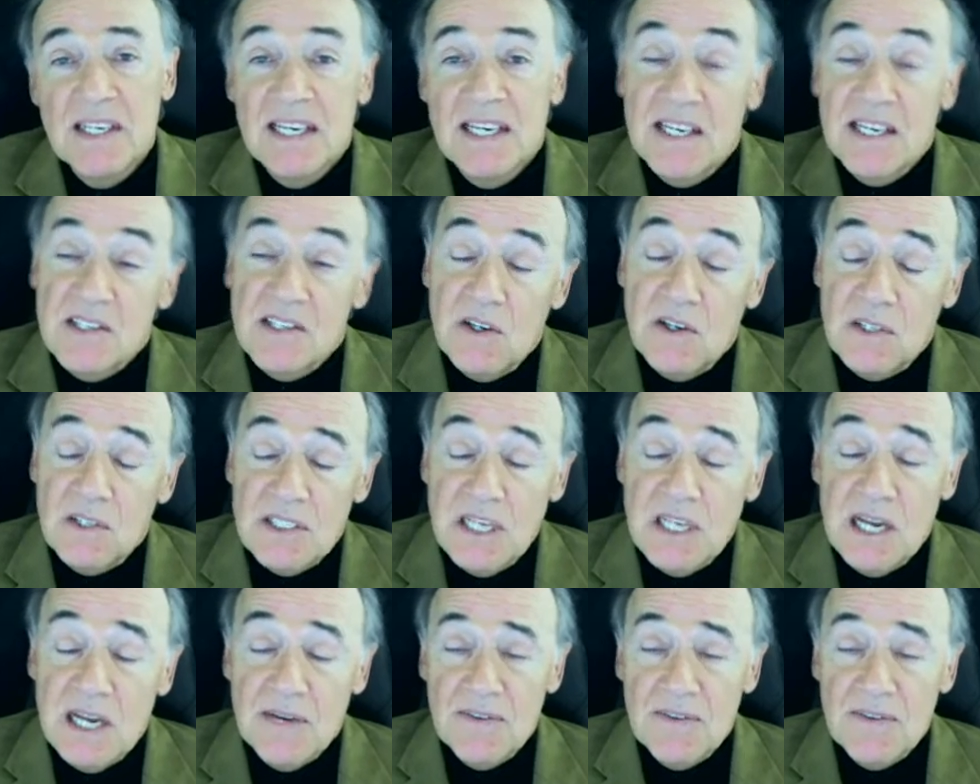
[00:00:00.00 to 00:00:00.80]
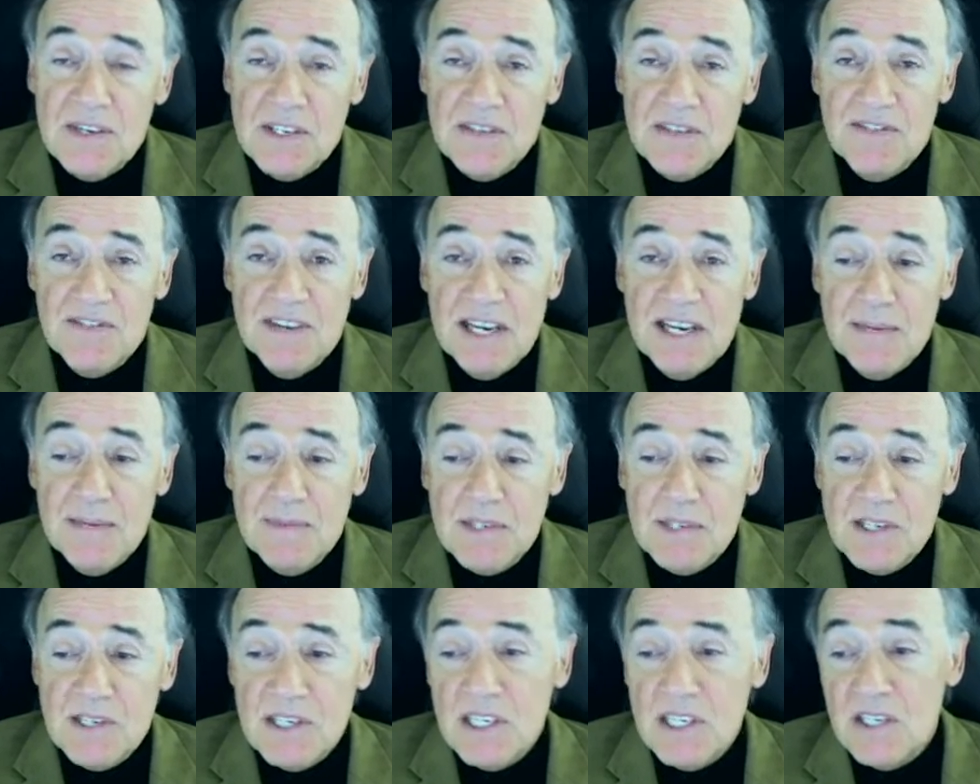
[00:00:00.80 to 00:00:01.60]
It's called tolerance to
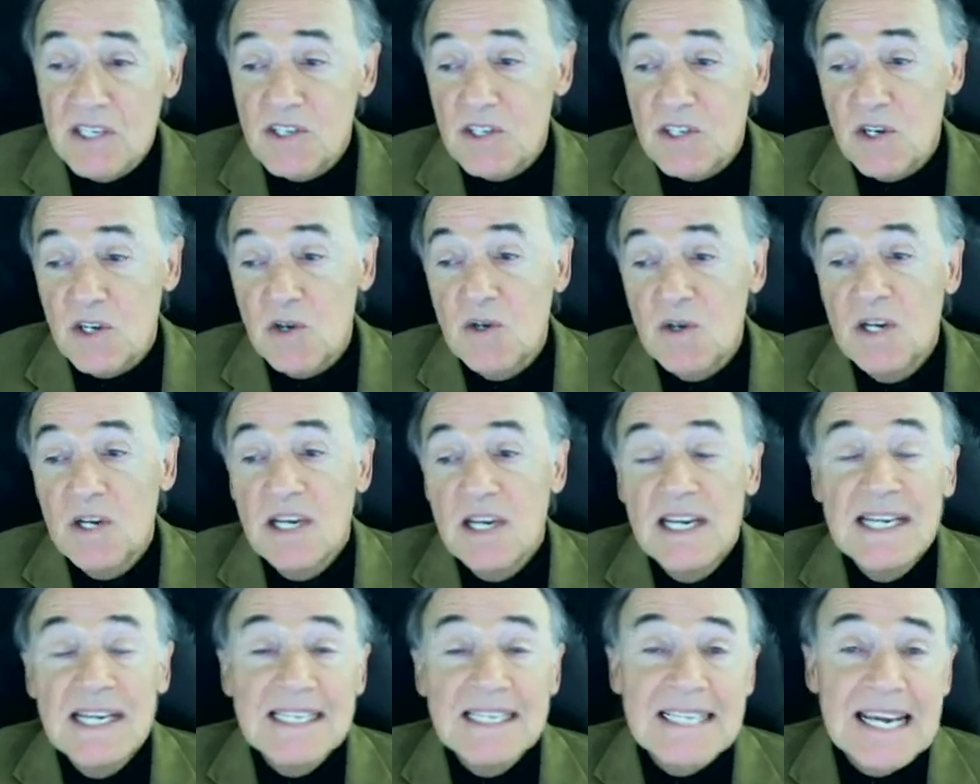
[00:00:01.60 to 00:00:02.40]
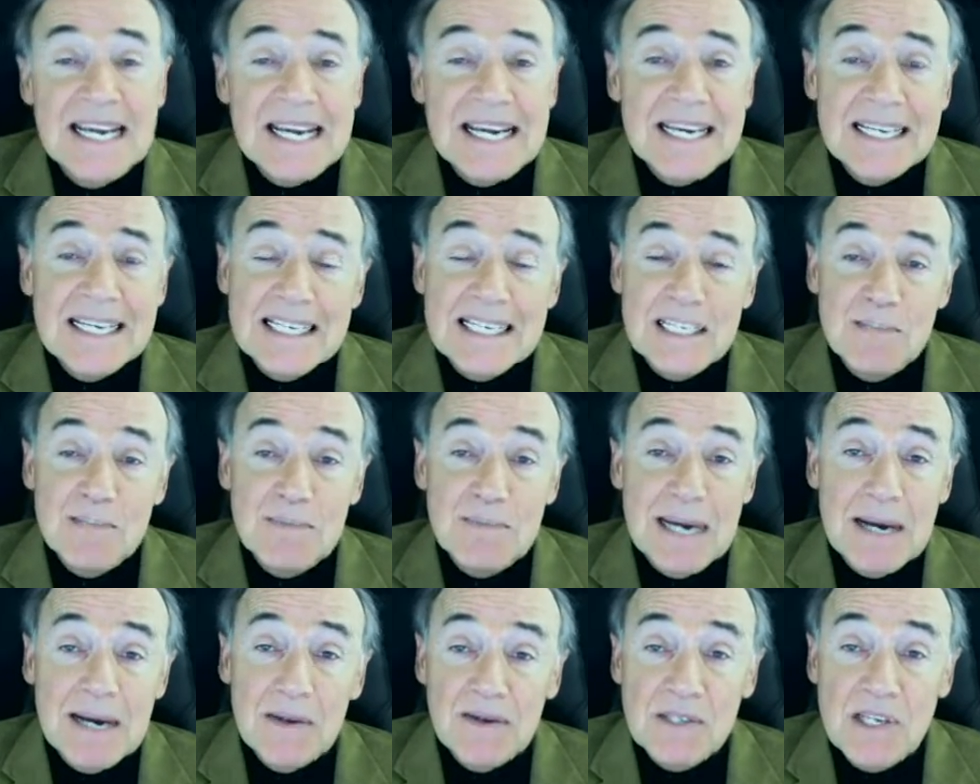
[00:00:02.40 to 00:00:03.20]
vitamin C. So taking it to
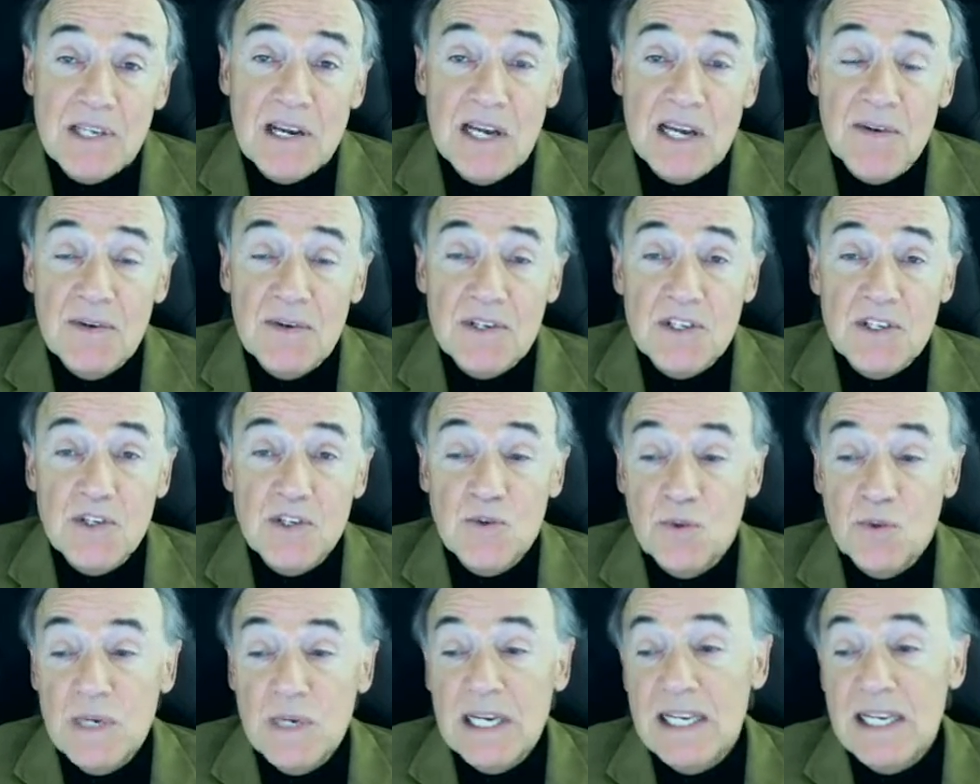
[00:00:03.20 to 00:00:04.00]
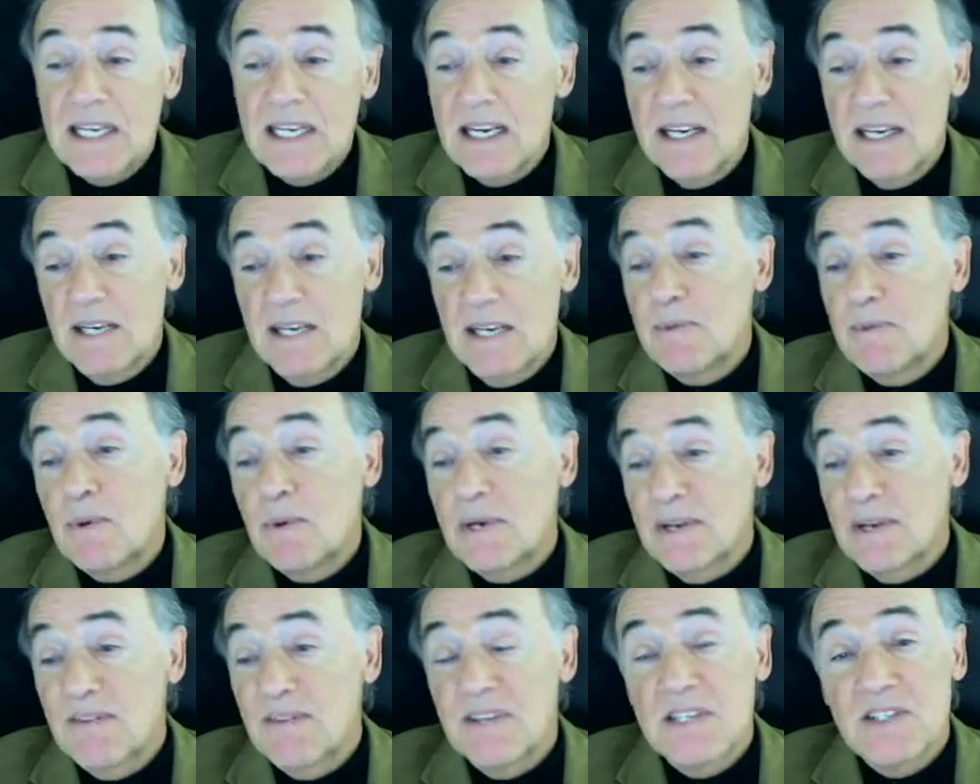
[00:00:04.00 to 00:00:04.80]
bowel tolerance is really an
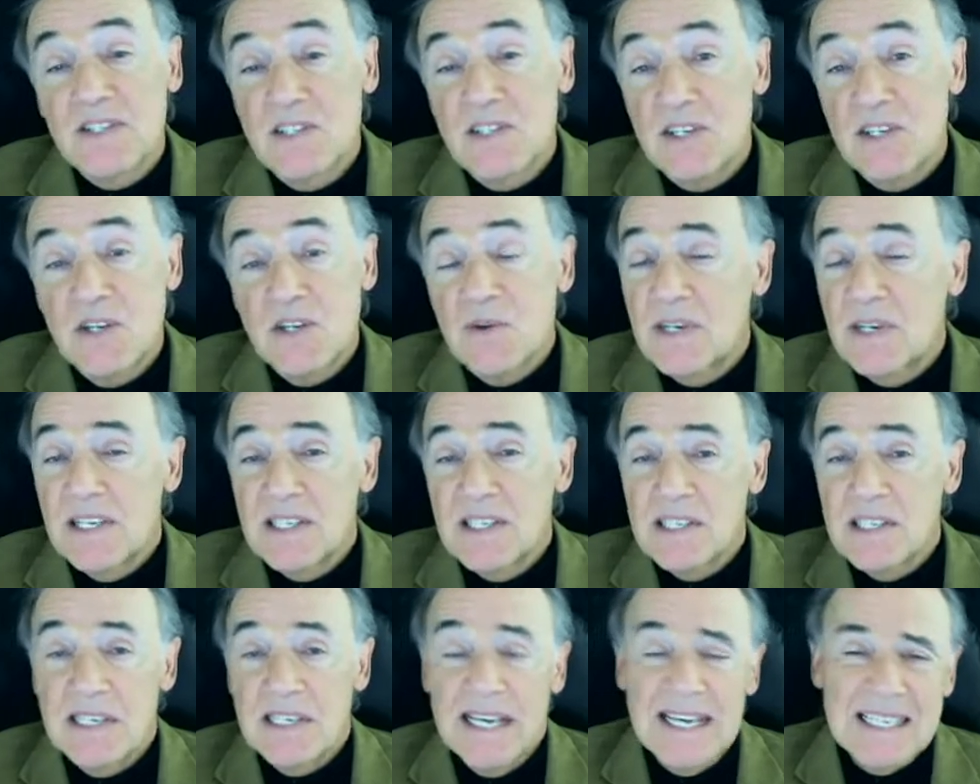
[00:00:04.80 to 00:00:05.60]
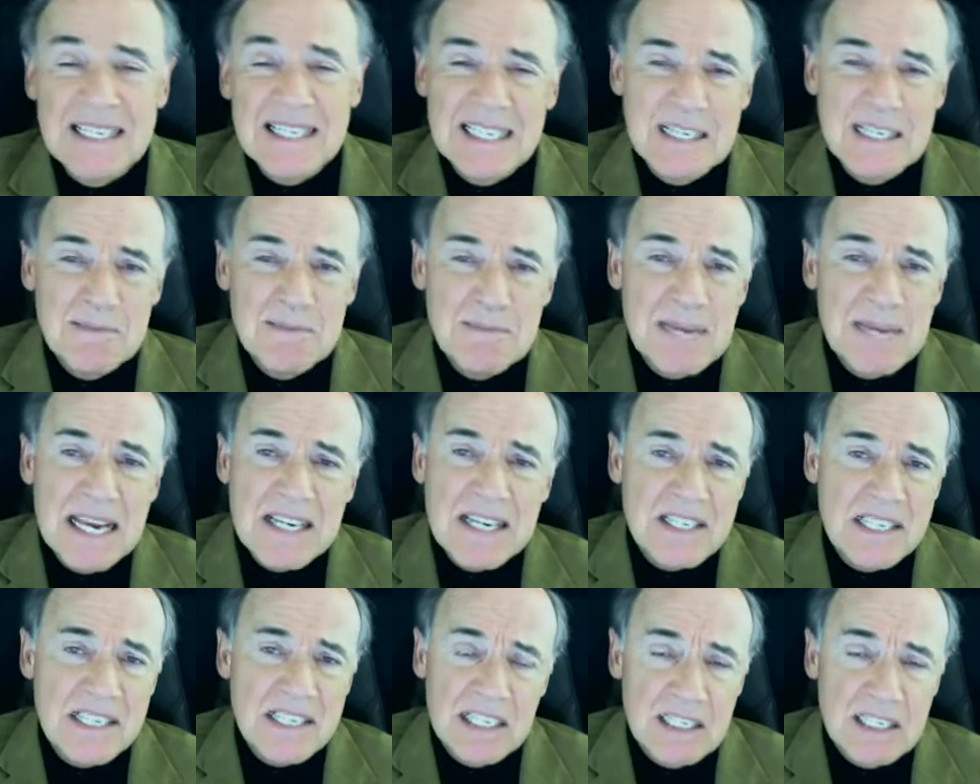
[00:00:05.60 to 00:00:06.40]
important thing to do, and it's an
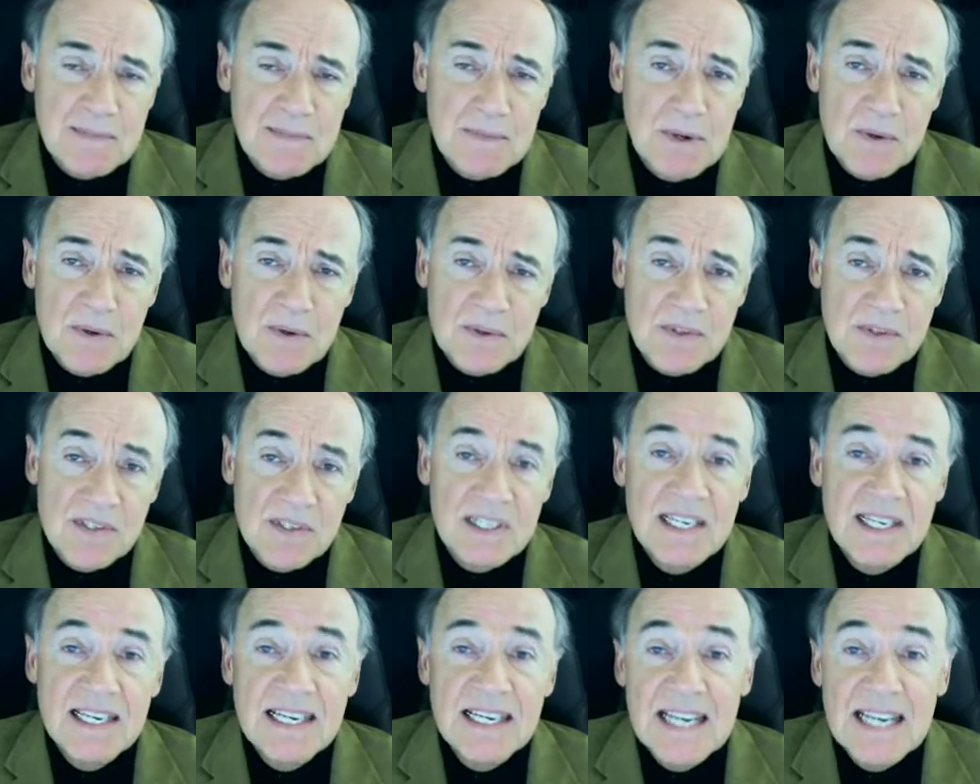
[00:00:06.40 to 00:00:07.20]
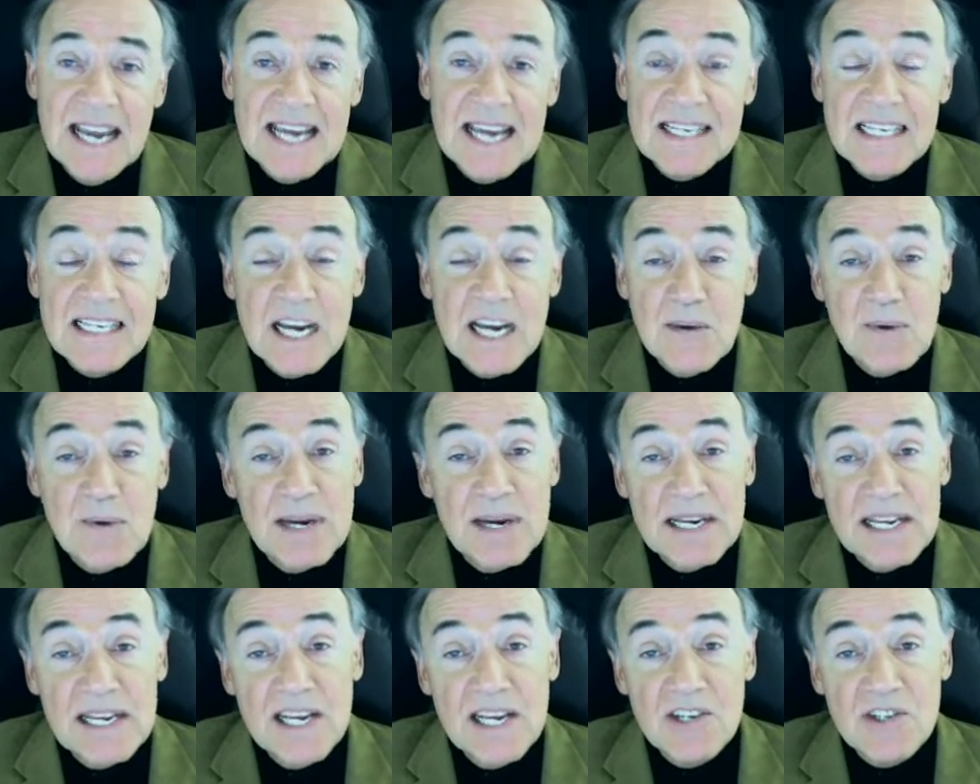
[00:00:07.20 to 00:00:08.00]
amazingly potent
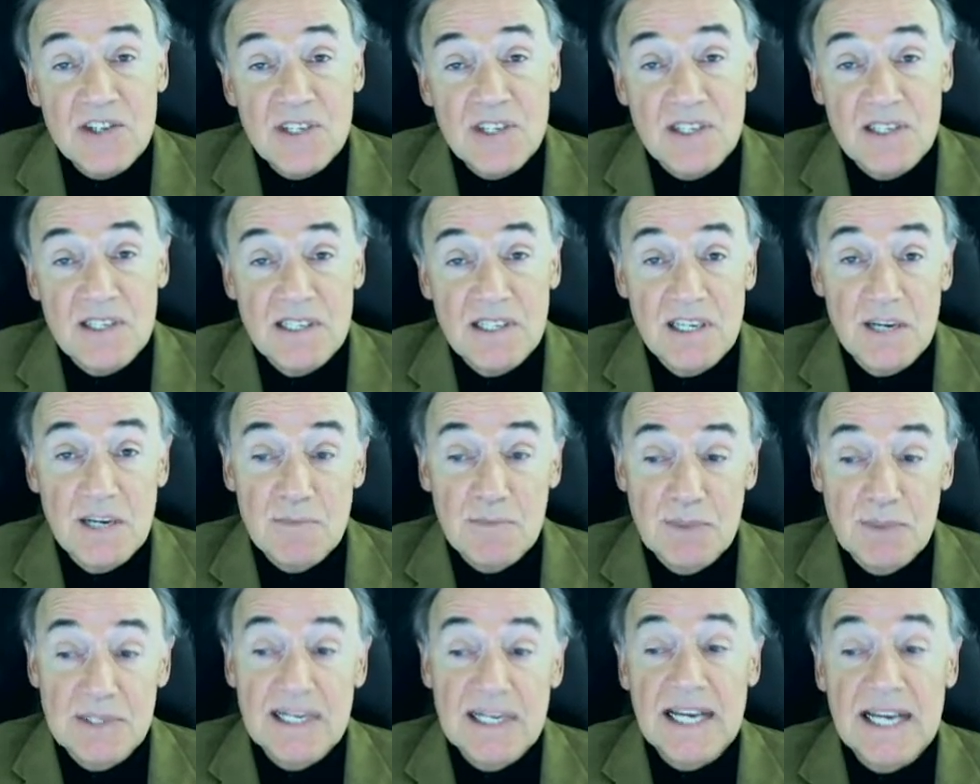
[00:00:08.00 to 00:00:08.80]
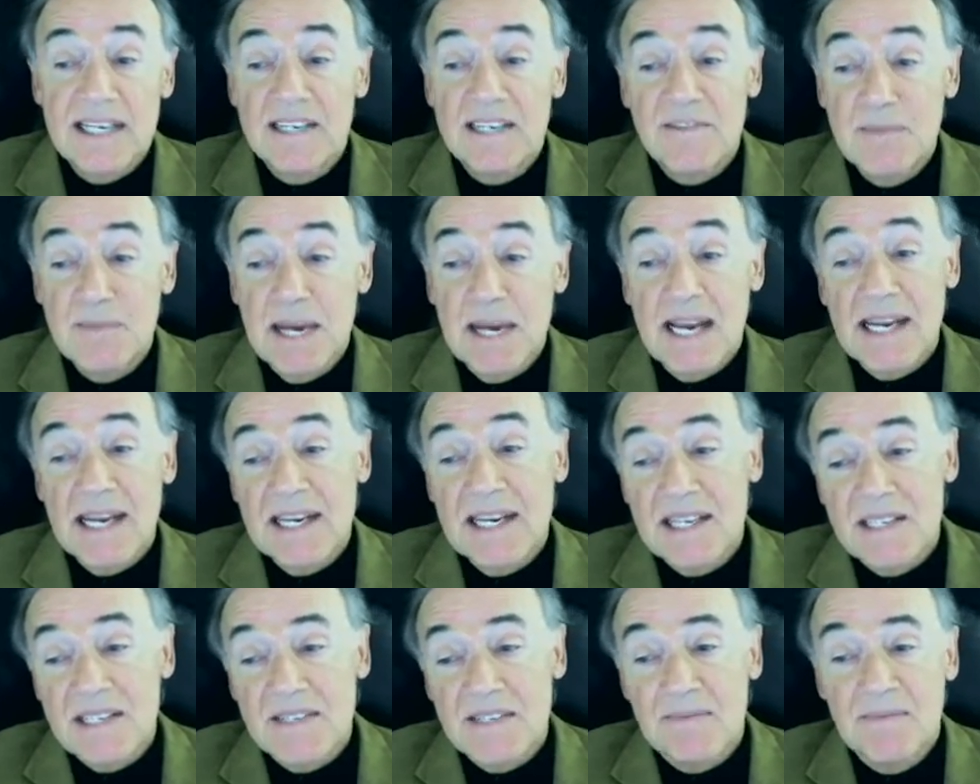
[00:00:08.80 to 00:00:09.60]
anti-radiation protective
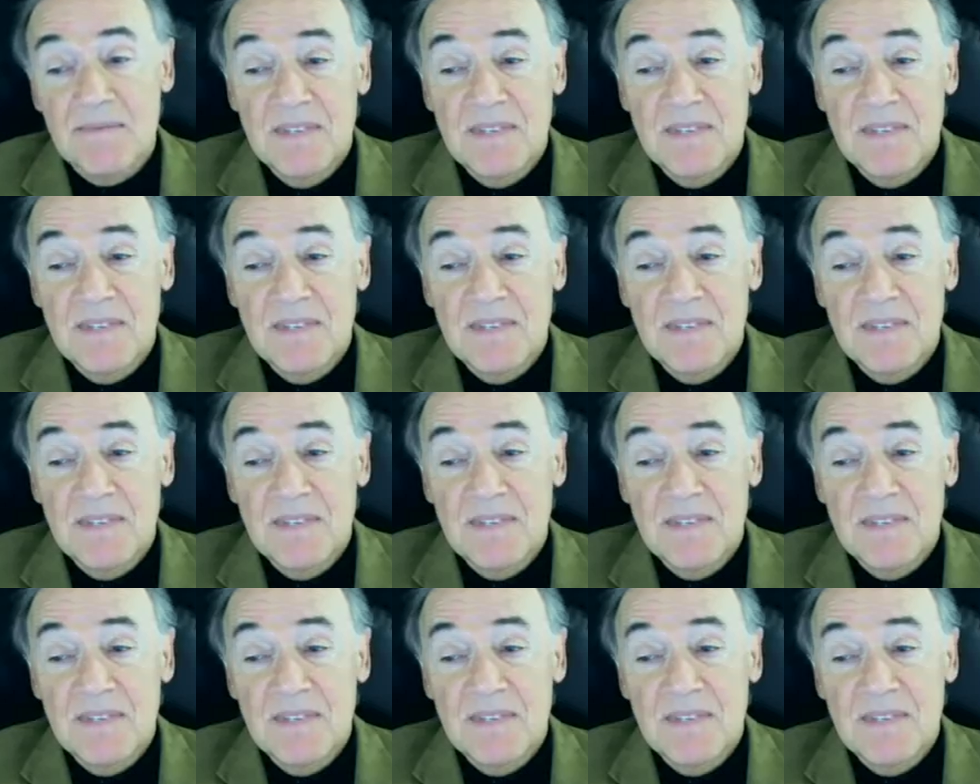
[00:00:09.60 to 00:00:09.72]
mechanism.